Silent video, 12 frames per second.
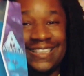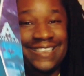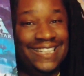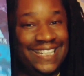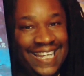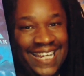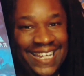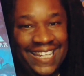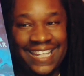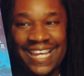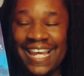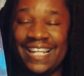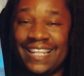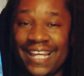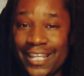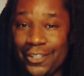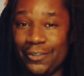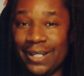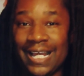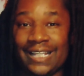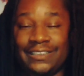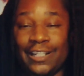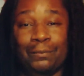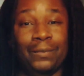are today. Thank you
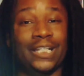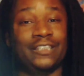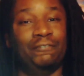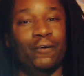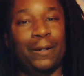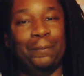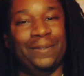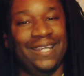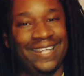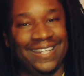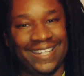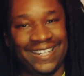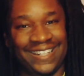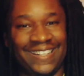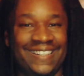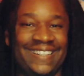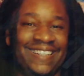guys so much for being here.